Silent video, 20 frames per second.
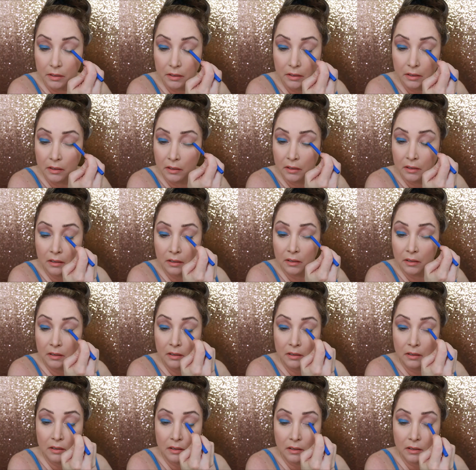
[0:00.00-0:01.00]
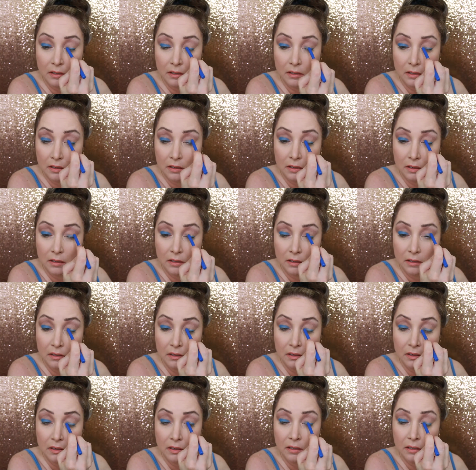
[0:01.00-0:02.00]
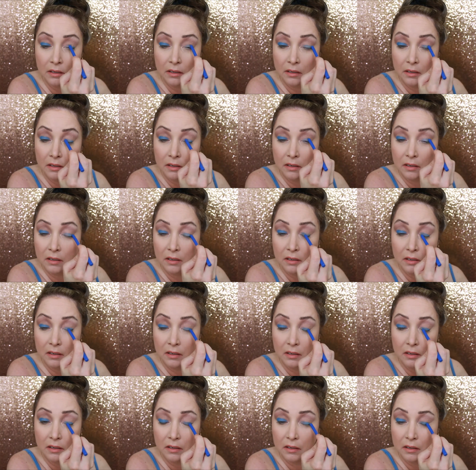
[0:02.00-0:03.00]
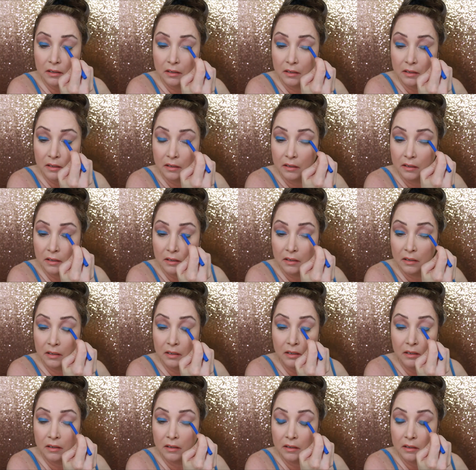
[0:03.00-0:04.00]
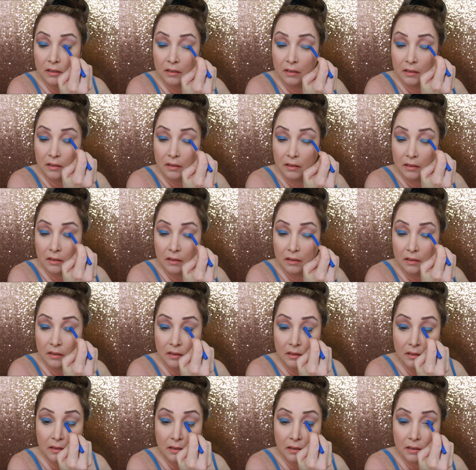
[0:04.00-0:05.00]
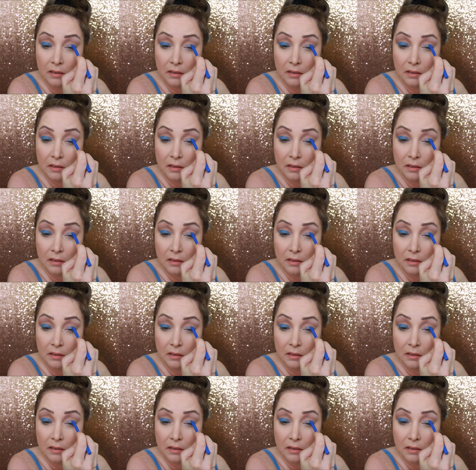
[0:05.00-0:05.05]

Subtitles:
Nothing is said.